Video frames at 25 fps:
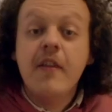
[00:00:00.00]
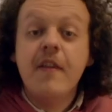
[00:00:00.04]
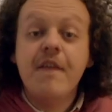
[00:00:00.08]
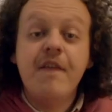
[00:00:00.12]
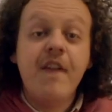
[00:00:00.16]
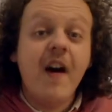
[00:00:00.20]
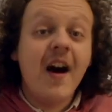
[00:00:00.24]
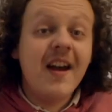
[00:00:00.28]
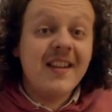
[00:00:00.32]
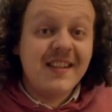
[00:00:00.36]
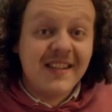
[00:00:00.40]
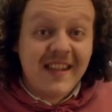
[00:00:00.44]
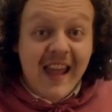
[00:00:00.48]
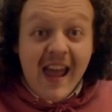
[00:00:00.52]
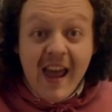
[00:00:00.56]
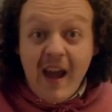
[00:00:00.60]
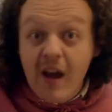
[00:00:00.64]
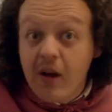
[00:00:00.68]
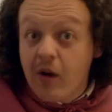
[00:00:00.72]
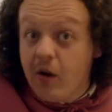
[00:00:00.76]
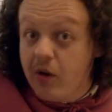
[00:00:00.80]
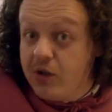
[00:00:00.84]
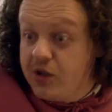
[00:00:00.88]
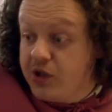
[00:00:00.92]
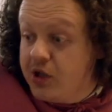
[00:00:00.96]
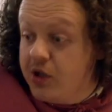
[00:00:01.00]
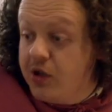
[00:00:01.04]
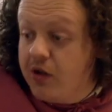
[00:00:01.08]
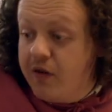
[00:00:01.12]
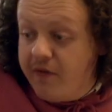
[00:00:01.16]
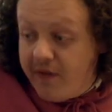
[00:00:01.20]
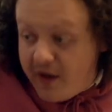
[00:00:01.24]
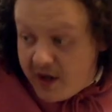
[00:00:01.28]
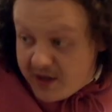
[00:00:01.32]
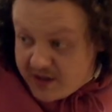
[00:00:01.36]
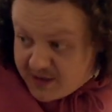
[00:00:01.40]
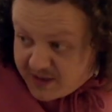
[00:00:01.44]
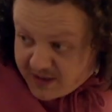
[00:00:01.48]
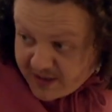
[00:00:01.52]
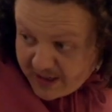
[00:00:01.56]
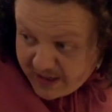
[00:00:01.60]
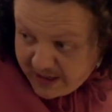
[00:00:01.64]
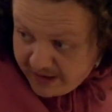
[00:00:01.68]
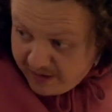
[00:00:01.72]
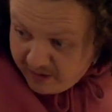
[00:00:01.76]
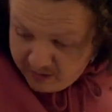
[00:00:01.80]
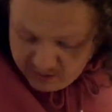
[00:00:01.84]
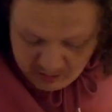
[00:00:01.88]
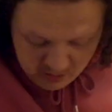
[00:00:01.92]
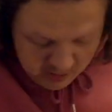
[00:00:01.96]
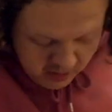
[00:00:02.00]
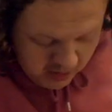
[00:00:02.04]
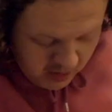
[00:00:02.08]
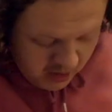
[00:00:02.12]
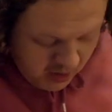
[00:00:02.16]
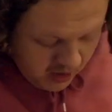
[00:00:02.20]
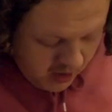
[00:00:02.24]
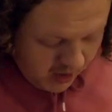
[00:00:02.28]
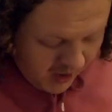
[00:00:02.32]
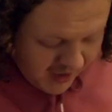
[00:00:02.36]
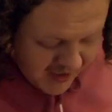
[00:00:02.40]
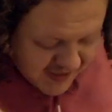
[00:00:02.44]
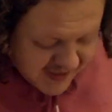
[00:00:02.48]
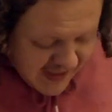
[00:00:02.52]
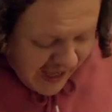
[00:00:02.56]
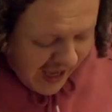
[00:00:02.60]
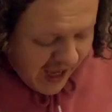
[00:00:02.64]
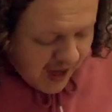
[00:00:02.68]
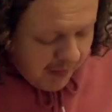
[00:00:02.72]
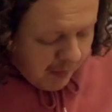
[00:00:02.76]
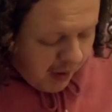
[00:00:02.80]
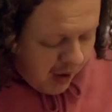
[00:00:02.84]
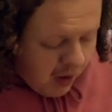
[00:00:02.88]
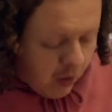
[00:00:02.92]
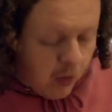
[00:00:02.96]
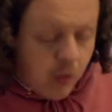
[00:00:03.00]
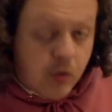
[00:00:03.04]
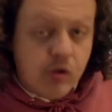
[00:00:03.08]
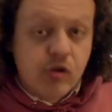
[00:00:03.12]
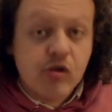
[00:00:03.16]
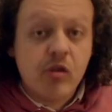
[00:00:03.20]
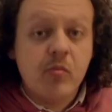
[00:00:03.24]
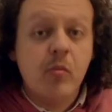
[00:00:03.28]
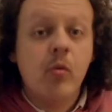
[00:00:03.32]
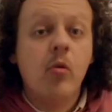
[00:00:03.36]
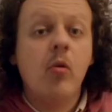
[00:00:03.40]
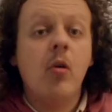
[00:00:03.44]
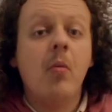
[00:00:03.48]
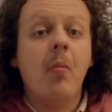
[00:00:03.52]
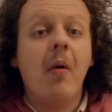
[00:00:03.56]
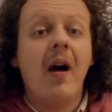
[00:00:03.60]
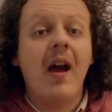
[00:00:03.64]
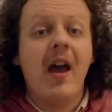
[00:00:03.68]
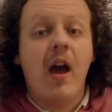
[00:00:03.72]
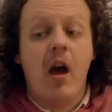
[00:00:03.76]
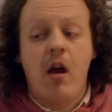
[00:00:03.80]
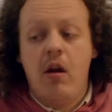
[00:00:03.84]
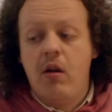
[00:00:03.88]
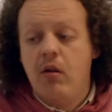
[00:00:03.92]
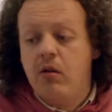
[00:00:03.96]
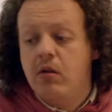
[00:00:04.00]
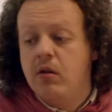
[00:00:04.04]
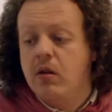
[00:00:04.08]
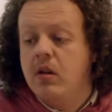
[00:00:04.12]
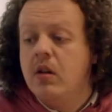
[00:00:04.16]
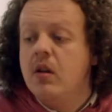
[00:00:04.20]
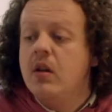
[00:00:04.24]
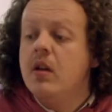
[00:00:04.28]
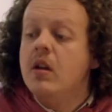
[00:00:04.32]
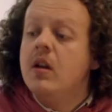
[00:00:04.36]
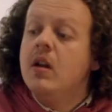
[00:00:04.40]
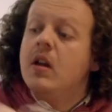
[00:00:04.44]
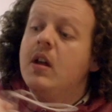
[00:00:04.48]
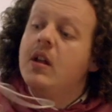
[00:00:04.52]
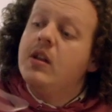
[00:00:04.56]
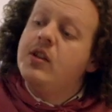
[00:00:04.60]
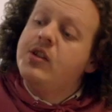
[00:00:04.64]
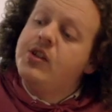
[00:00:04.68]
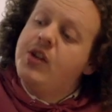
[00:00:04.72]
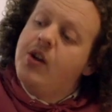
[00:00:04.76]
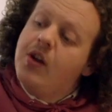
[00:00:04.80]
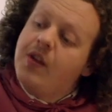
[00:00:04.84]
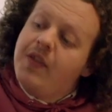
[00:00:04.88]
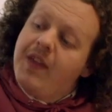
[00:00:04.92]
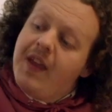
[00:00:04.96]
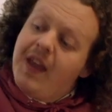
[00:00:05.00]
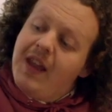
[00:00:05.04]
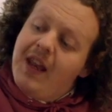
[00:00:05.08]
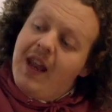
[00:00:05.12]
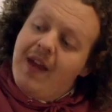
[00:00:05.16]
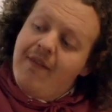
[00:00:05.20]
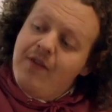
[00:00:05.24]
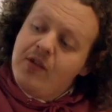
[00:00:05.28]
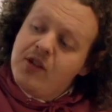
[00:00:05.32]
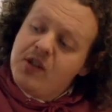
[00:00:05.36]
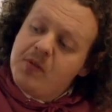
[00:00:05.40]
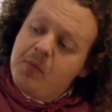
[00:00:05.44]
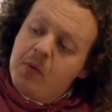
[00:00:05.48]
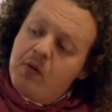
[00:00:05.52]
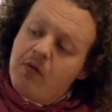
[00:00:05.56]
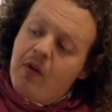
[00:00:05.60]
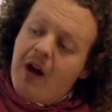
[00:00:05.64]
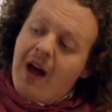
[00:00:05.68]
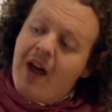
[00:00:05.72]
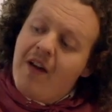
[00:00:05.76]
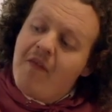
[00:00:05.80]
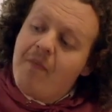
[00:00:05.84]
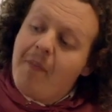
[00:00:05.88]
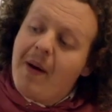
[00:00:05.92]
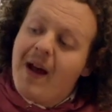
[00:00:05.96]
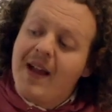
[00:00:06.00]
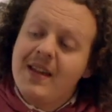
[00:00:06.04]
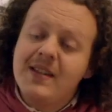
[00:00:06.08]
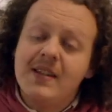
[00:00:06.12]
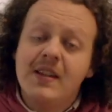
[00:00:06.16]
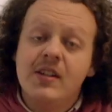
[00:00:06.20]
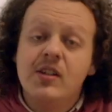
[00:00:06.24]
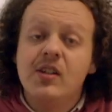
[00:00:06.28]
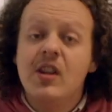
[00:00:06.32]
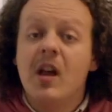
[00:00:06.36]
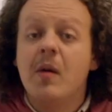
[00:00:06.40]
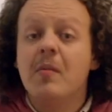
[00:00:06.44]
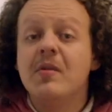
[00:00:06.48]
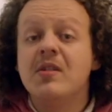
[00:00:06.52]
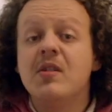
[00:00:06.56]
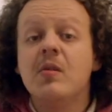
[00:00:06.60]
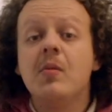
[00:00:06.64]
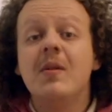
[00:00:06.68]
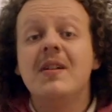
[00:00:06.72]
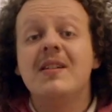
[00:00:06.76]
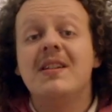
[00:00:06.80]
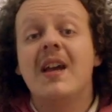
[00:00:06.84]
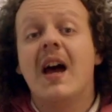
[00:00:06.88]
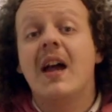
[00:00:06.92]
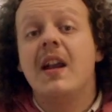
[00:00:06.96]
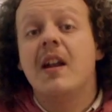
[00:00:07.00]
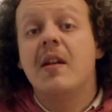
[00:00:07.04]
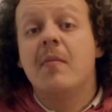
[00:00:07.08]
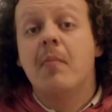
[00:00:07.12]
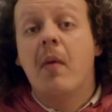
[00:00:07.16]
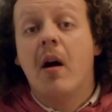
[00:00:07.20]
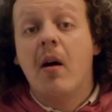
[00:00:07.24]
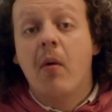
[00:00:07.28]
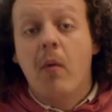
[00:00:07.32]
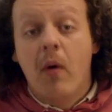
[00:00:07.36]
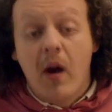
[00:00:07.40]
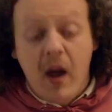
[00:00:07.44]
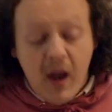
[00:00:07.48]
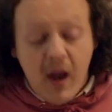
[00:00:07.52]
The first day I got to university, I sat in my halls room all on my own and took the inevitable rite of passage that was always headed my